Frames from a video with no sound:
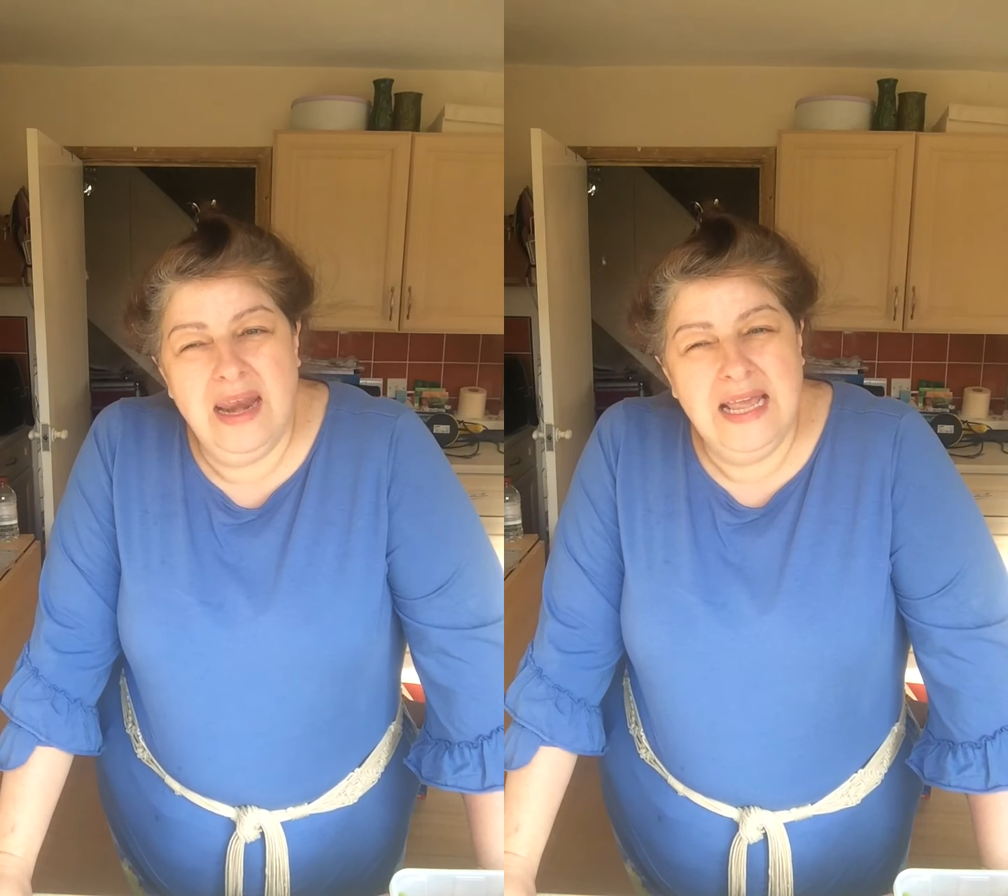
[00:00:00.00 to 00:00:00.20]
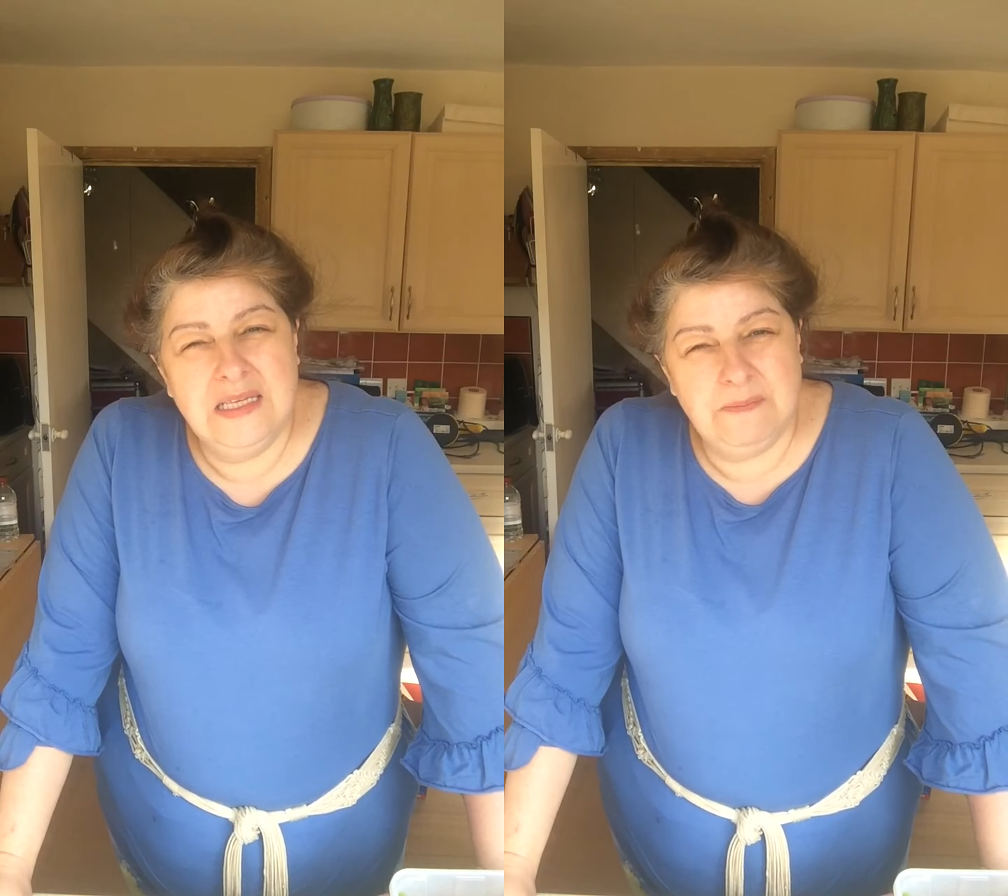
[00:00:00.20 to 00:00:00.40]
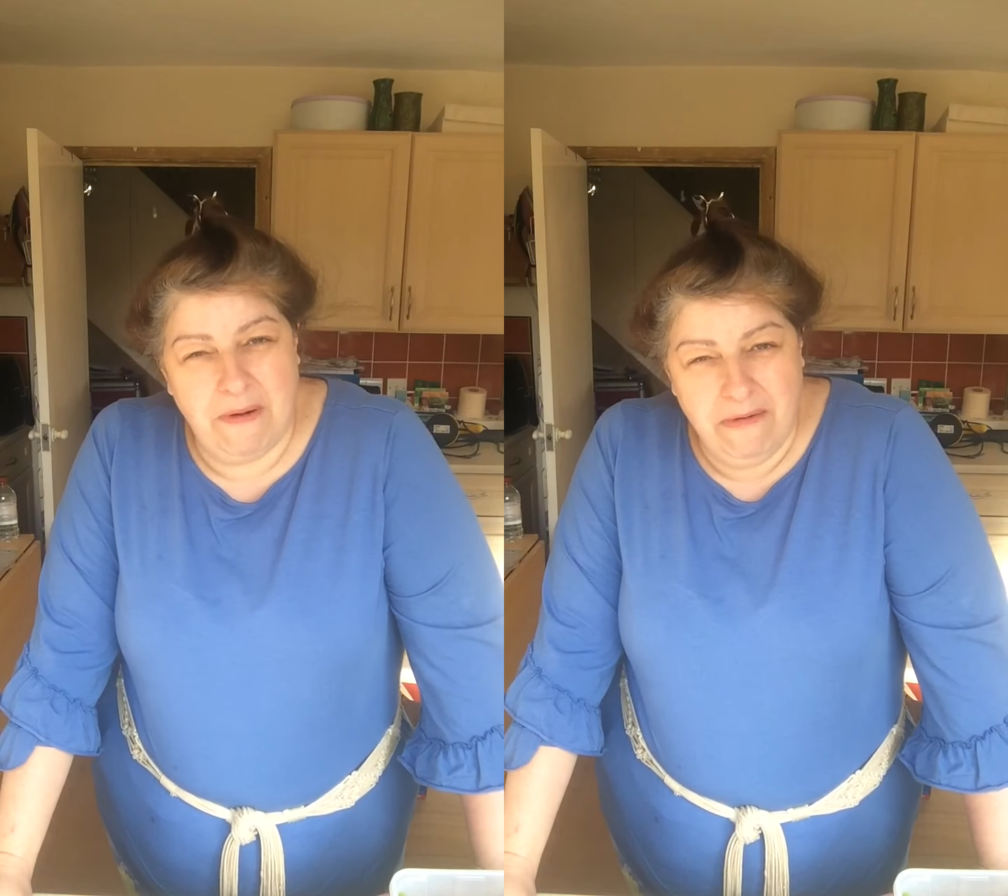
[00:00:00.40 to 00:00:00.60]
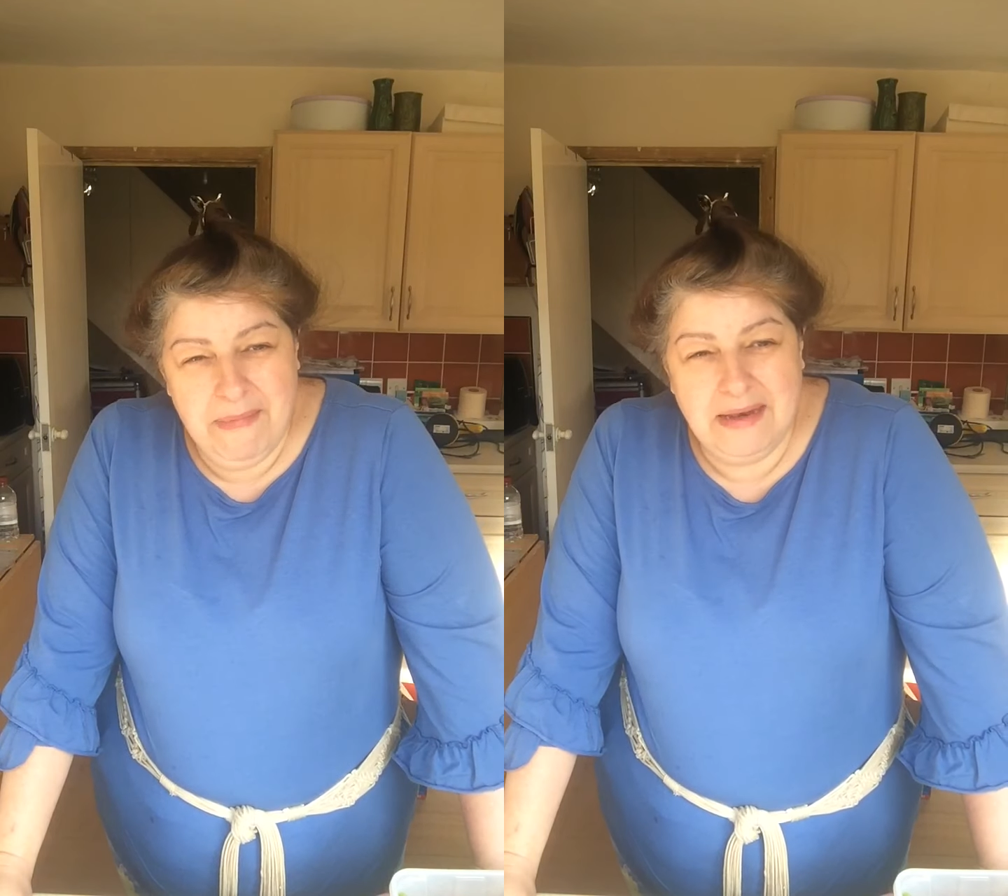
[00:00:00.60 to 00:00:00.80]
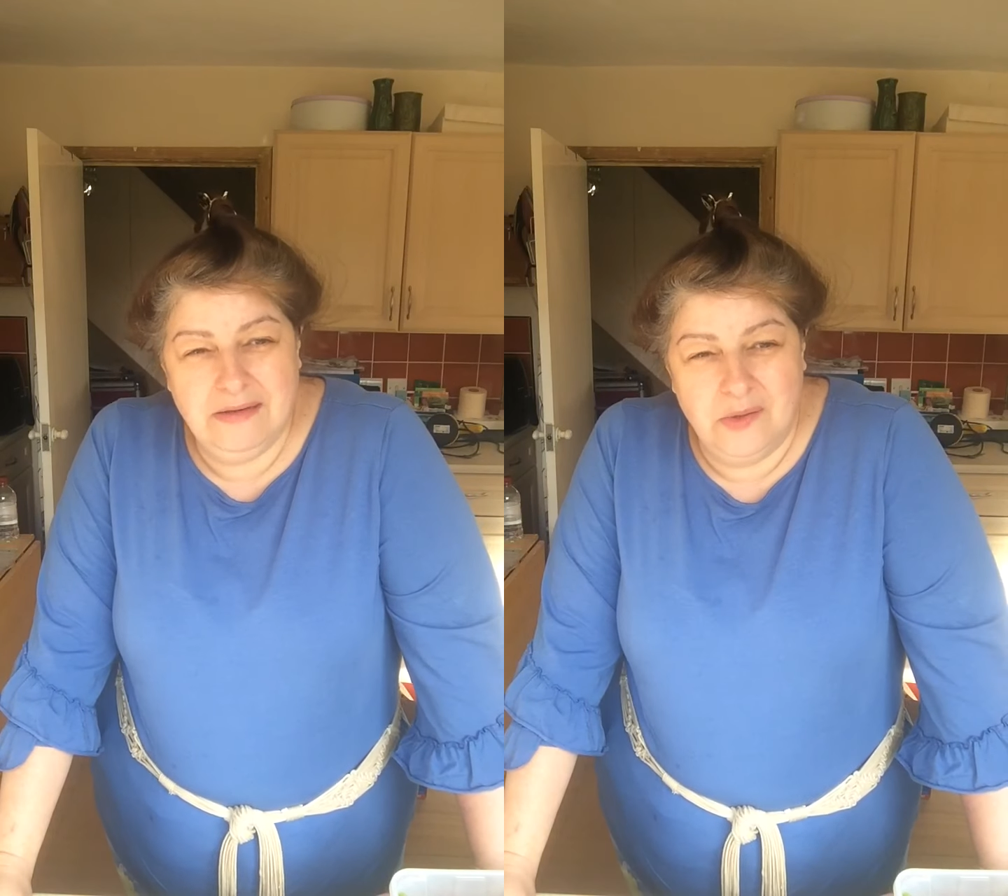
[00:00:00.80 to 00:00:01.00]
an
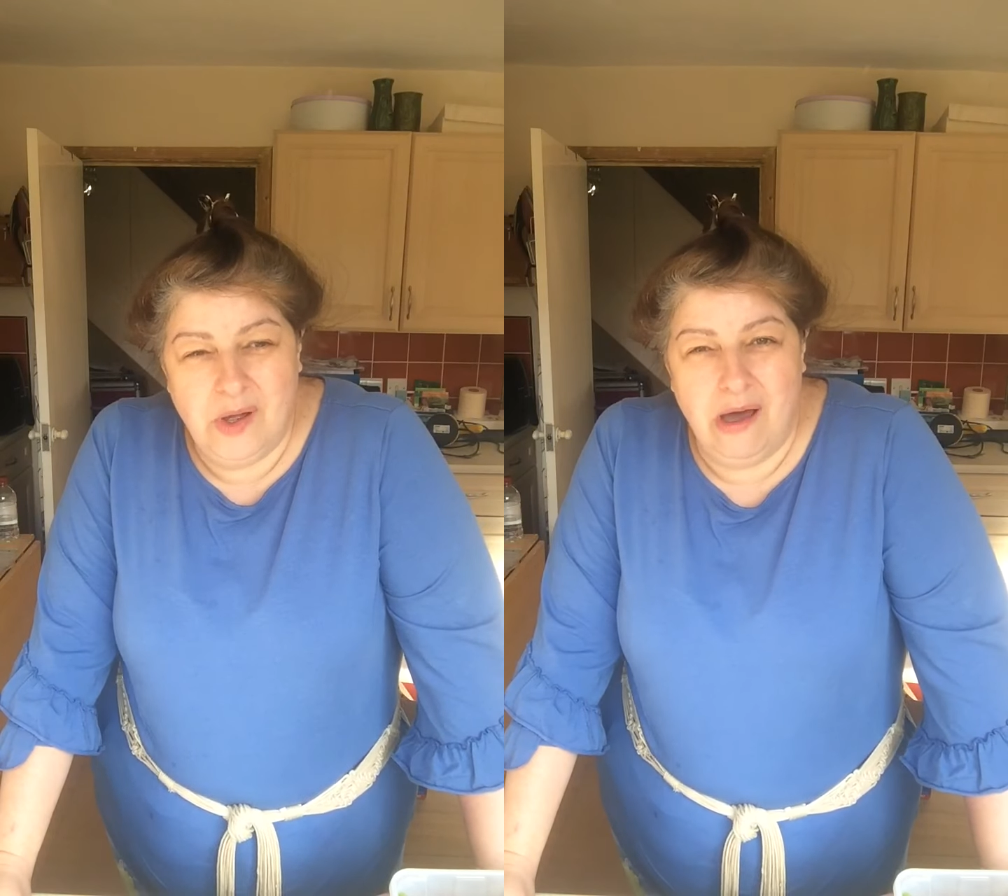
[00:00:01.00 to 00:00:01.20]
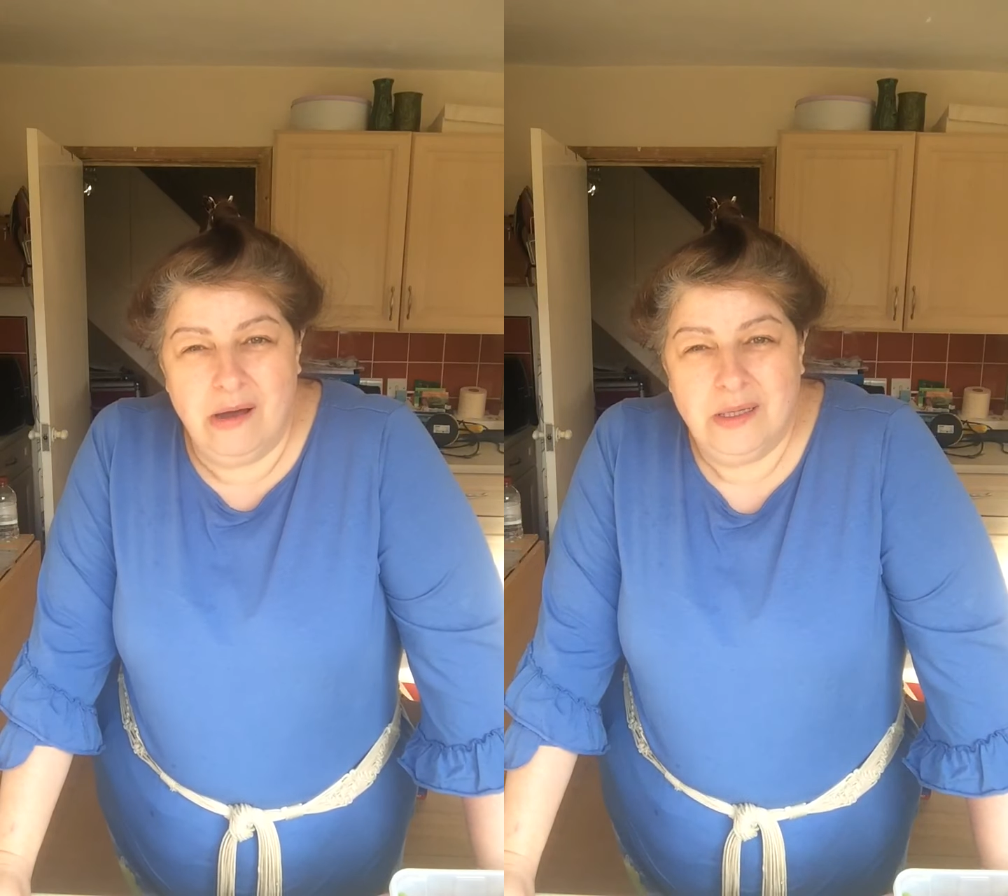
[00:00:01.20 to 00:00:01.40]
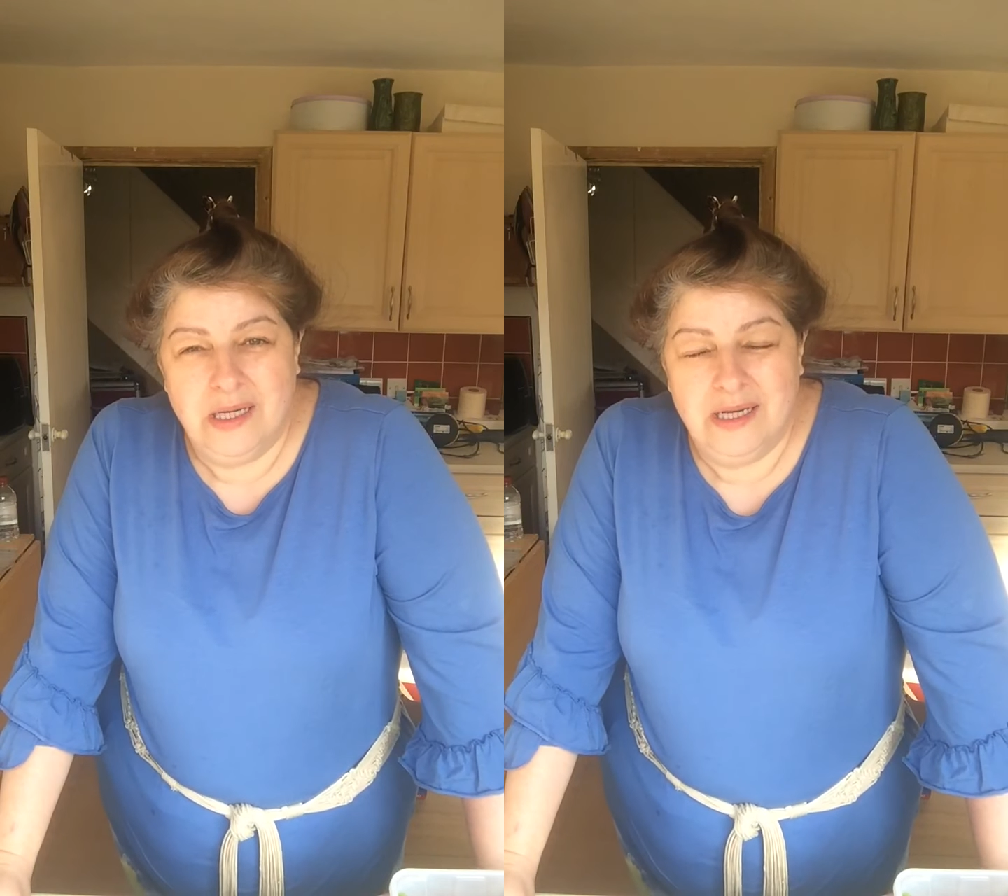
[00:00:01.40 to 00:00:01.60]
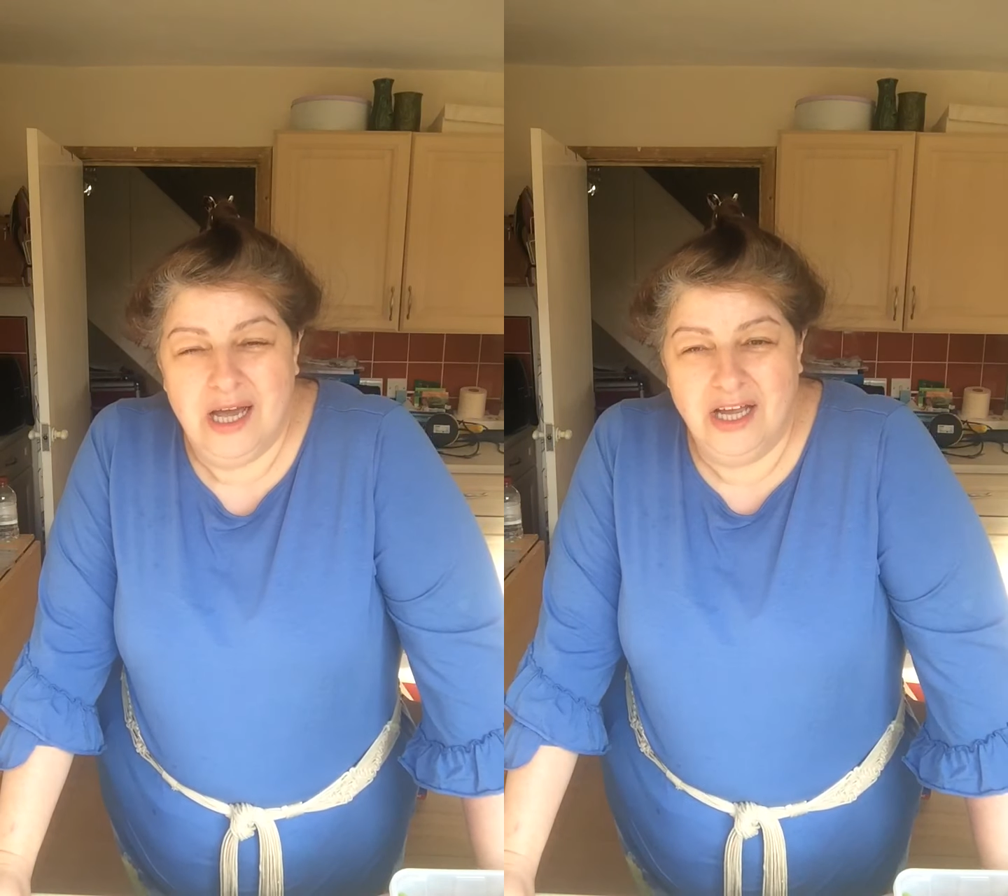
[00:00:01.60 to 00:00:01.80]
experimental gardener.